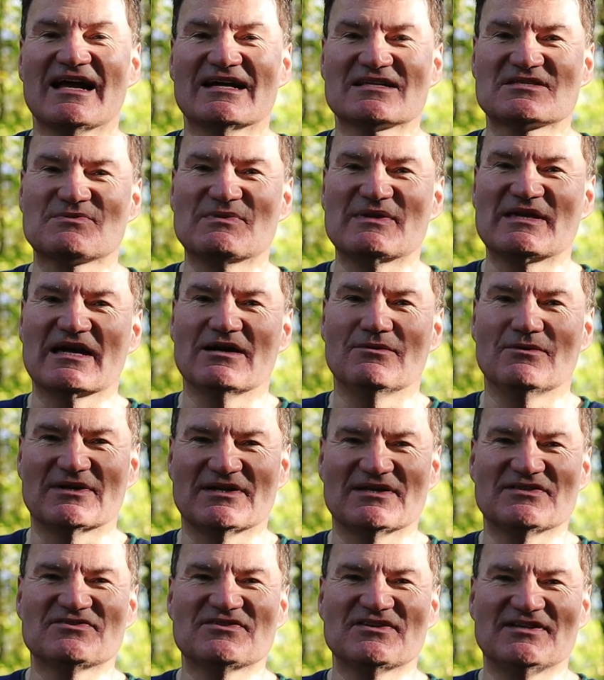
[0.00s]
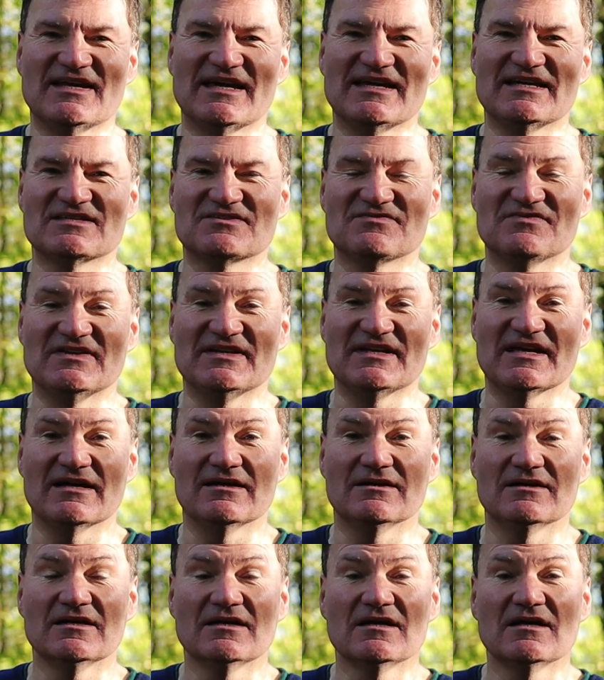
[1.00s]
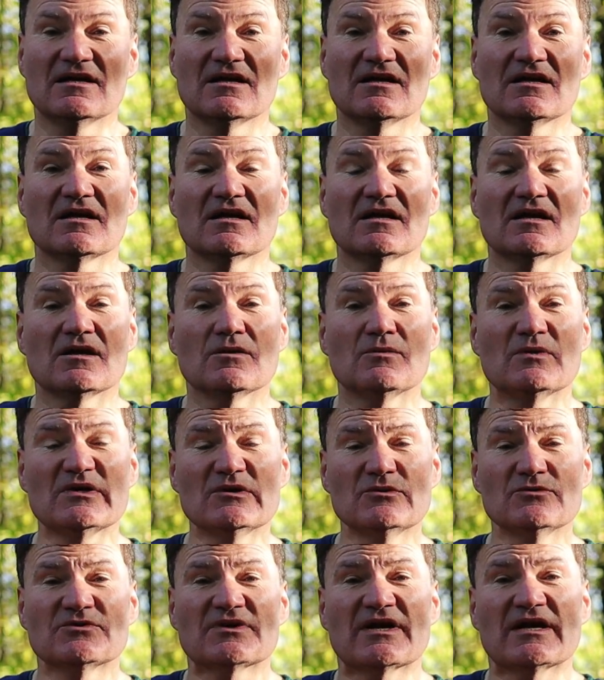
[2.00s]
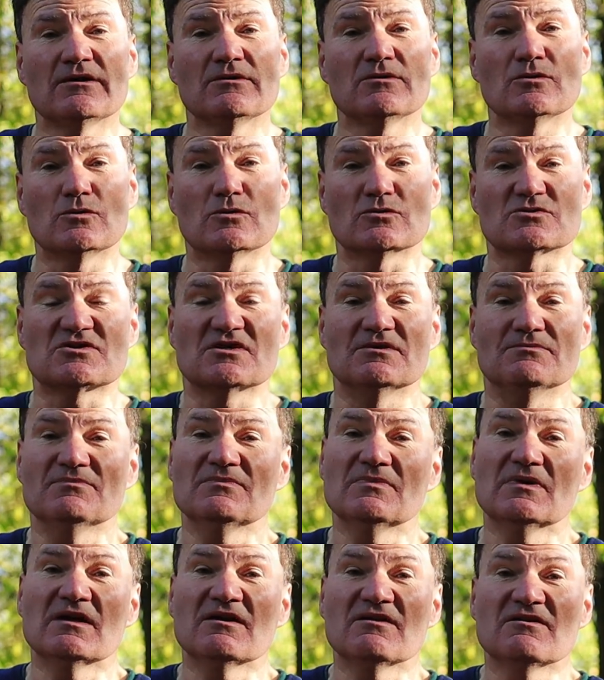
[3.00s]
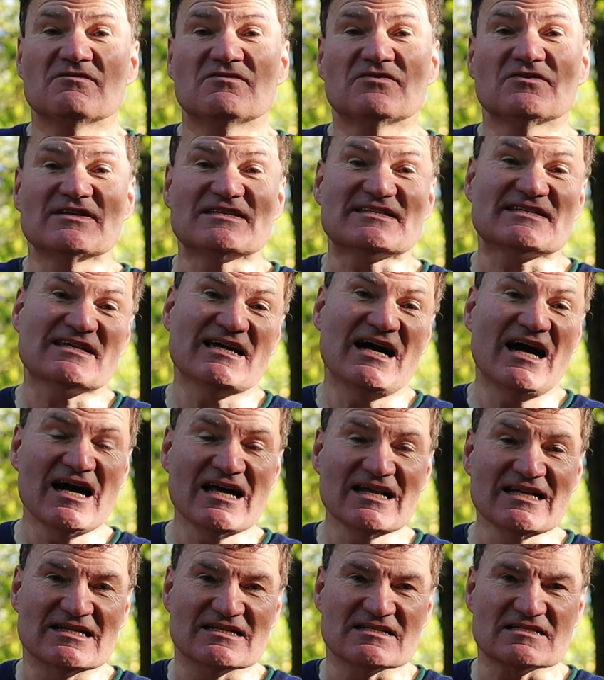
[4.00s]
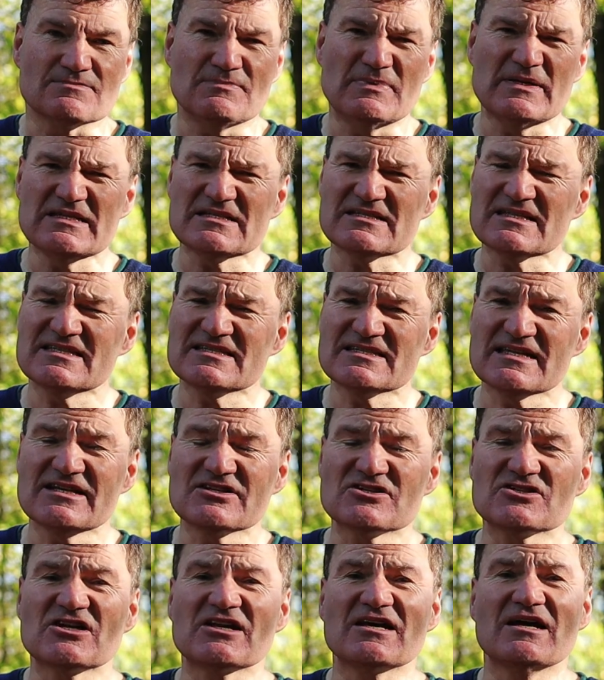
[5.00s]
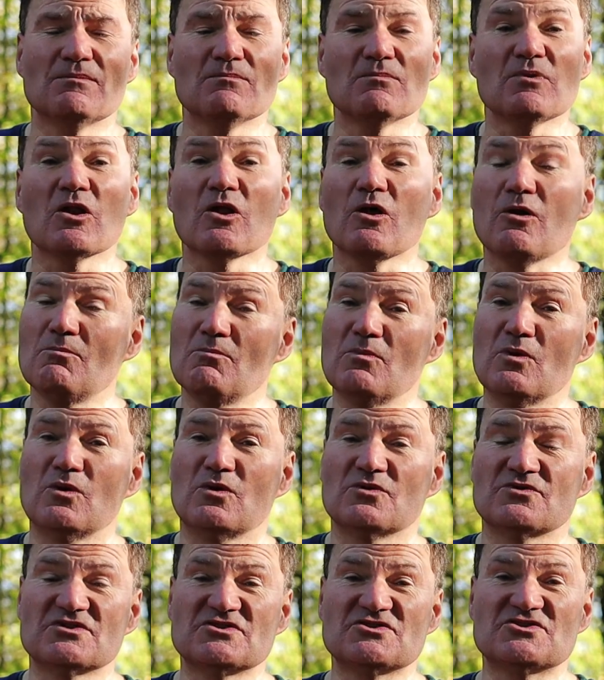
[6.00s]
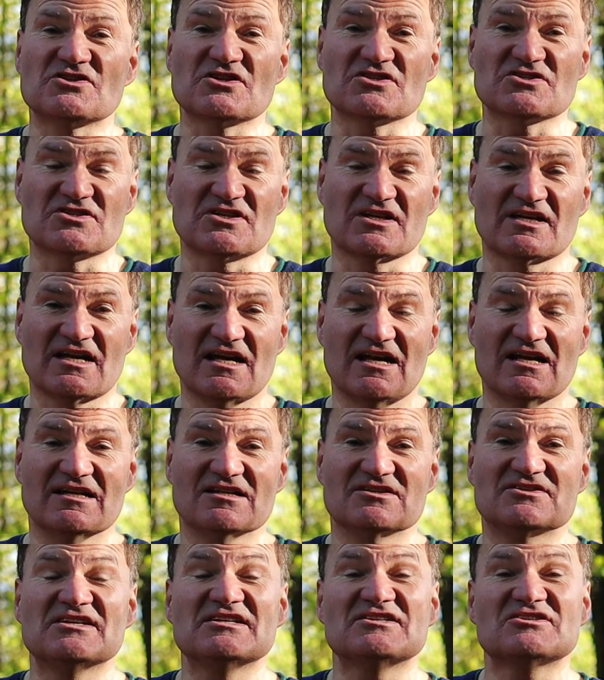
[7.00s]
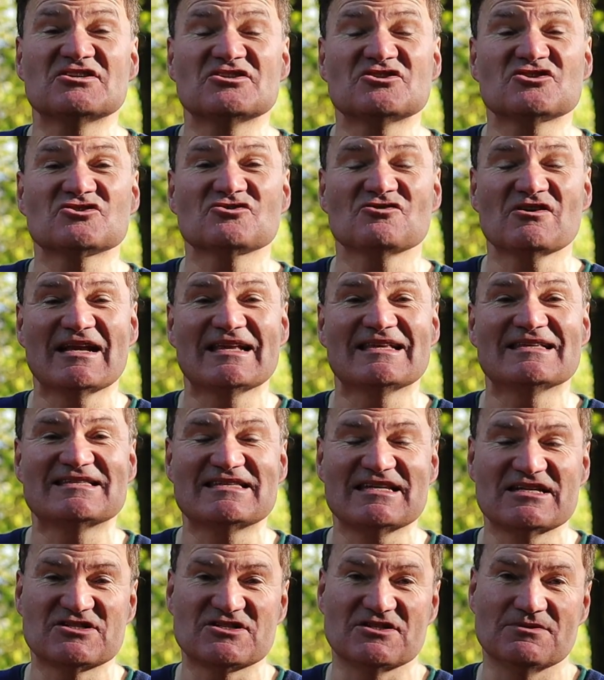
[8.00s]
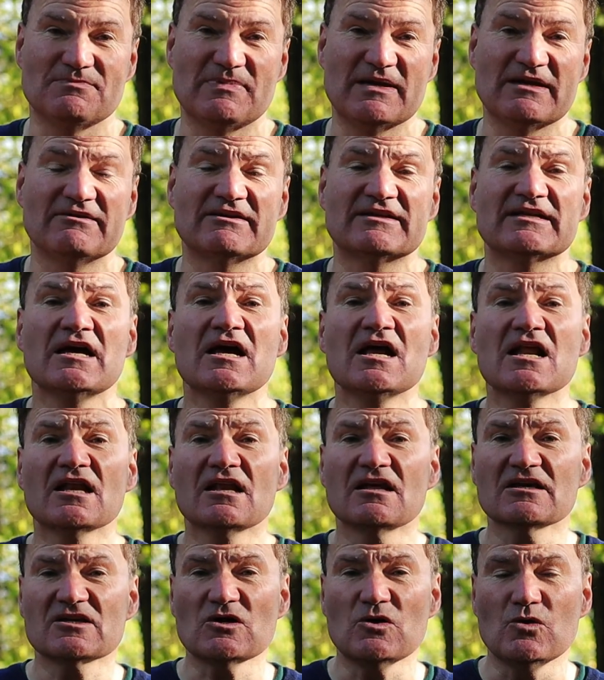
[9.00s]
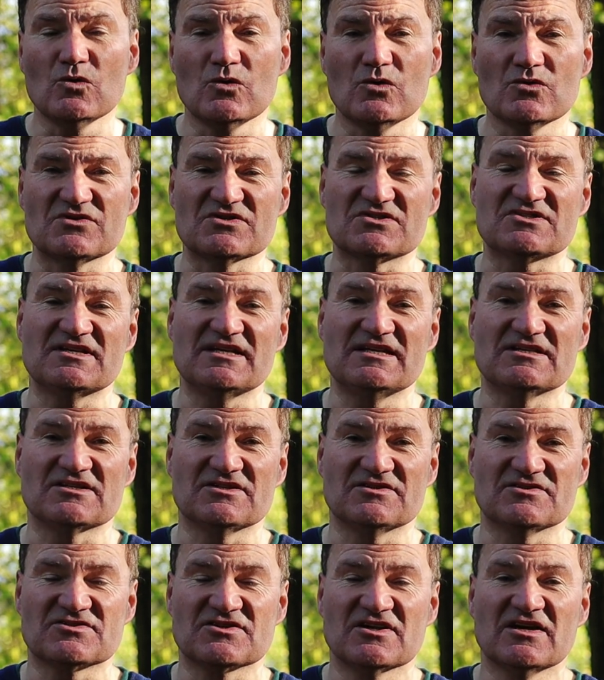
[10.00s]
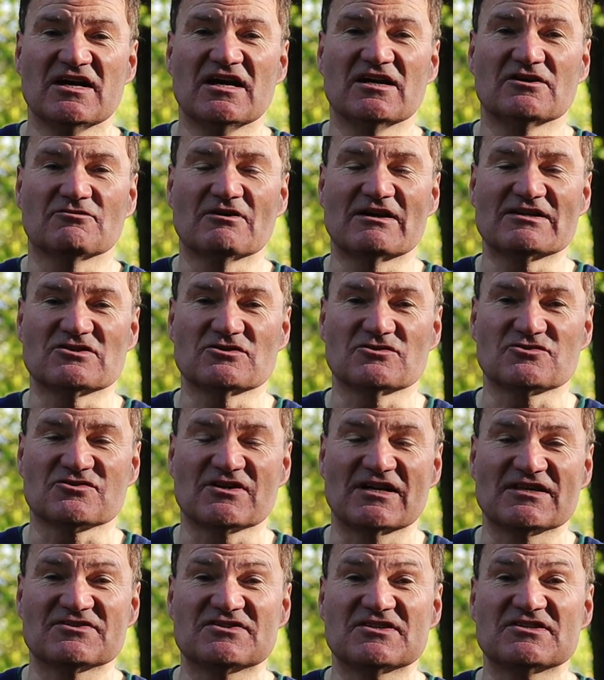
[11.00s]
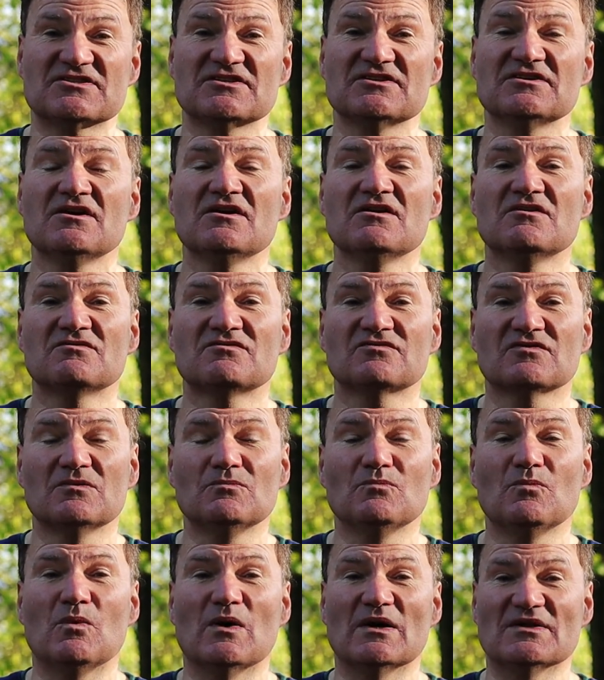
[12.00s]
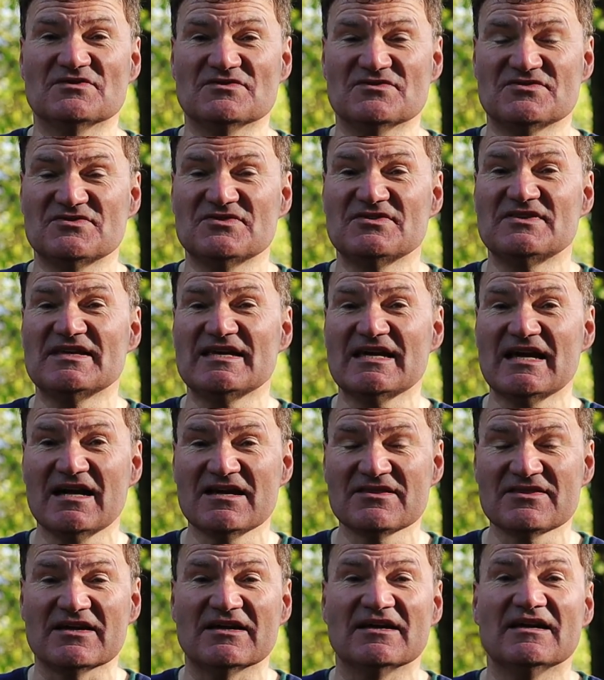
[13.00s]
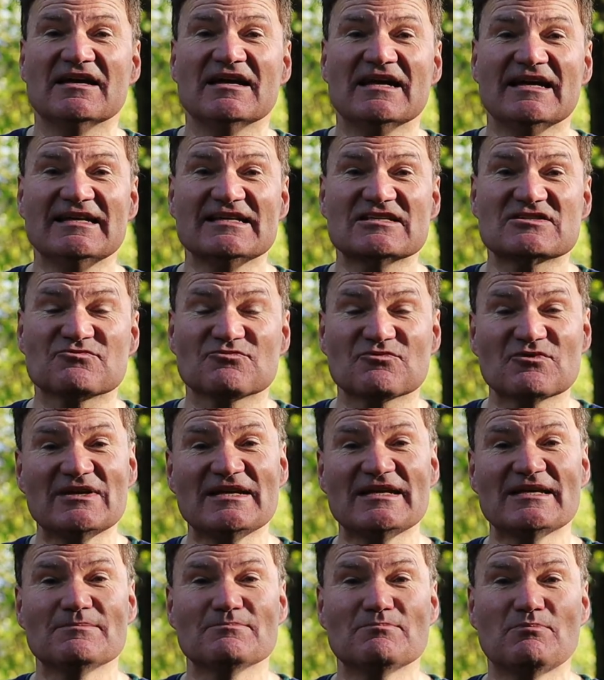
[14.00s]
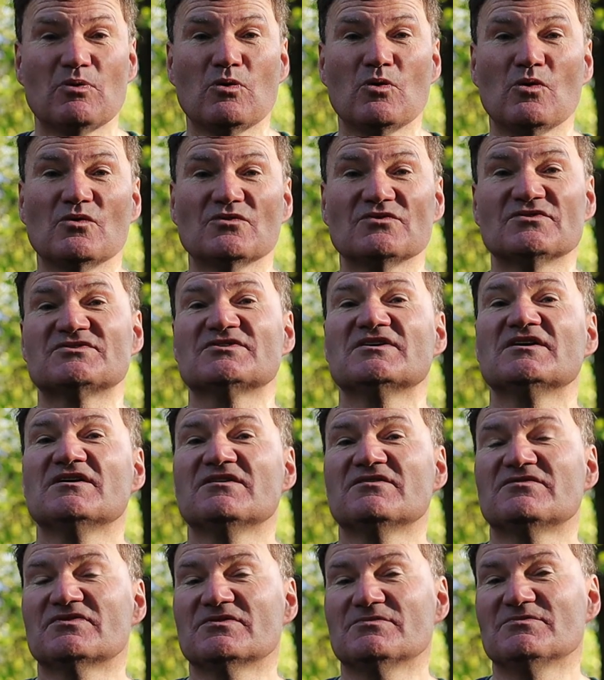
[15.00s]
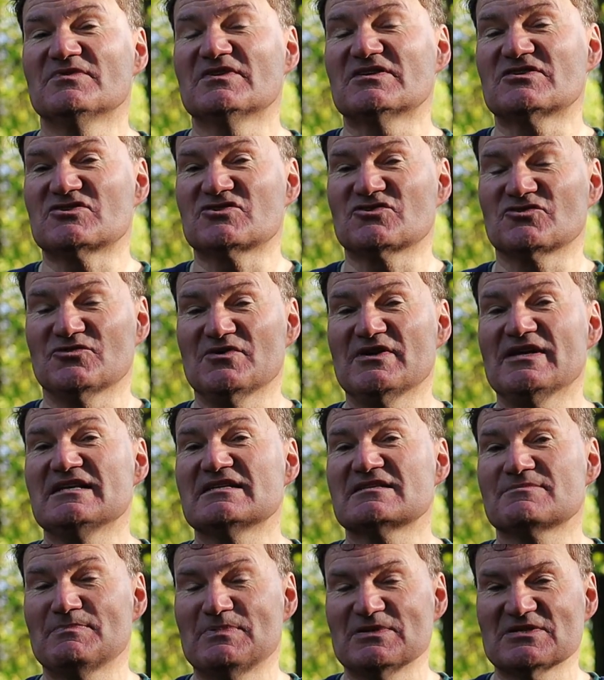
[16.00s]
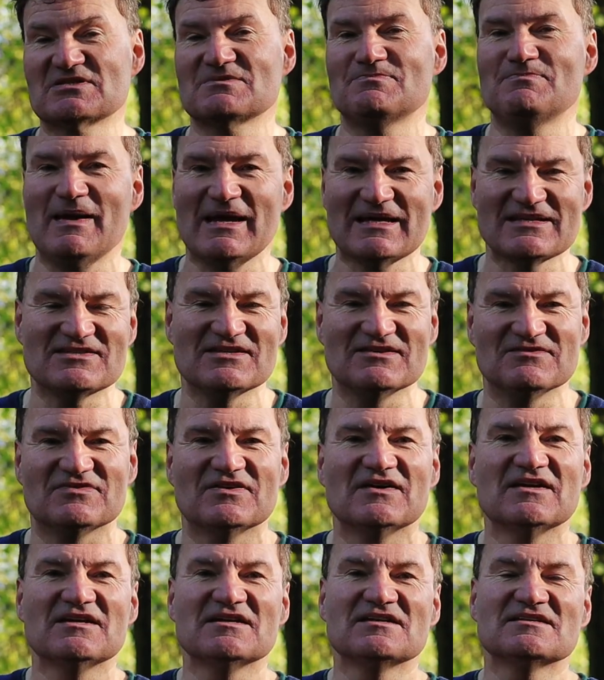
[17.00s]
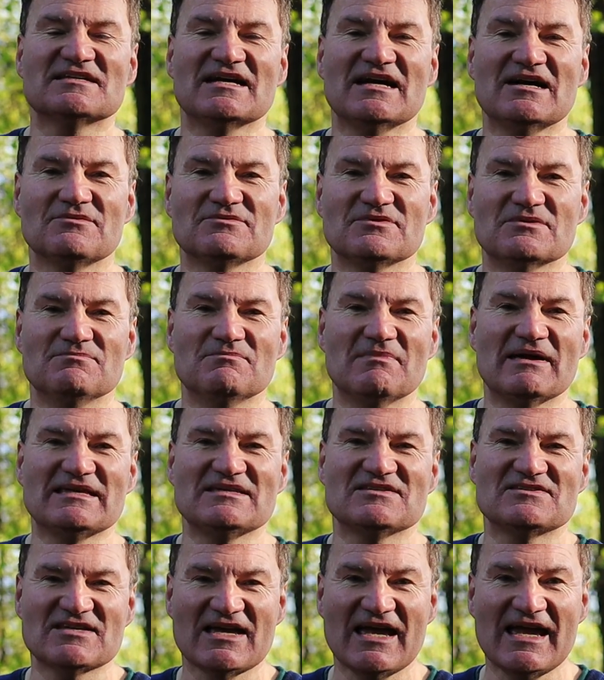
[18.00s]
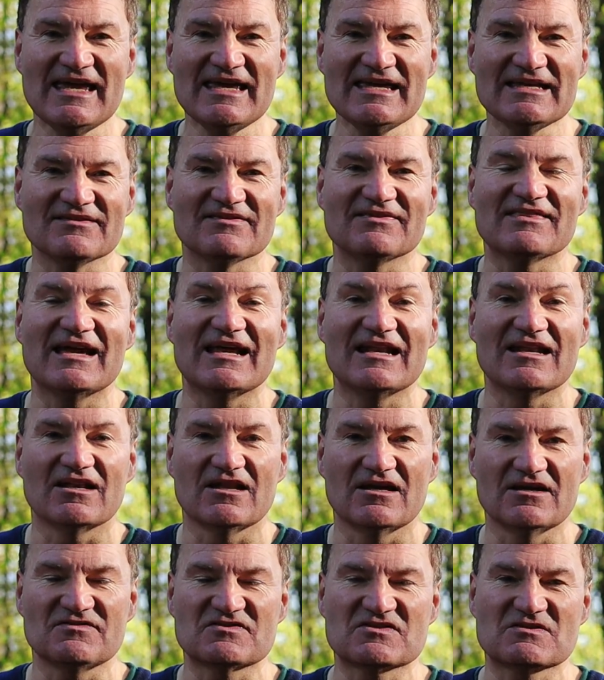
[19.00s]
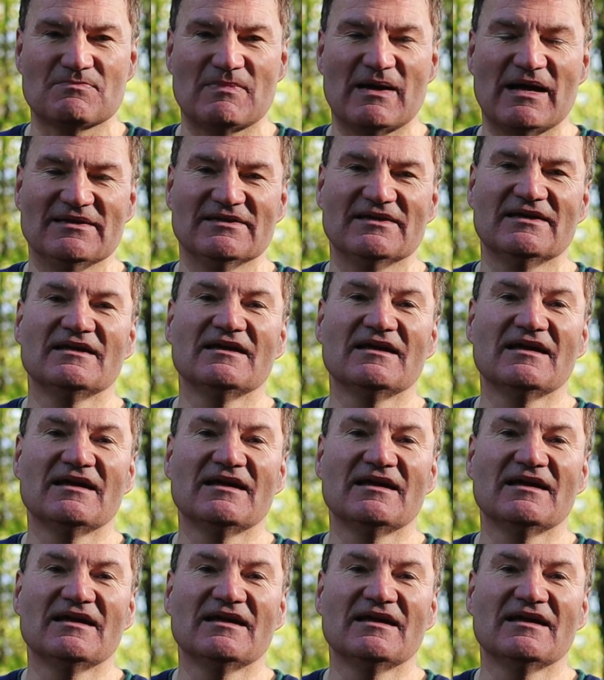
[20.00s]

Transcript: as we go on in today's video. We all know autumn for its colours, but it's essentially a lot more than just the colours. It's a transition period, like all the seasons, a gradual transition from one to the other. And it's really important from the tree's perspective to help them maintain their lifespan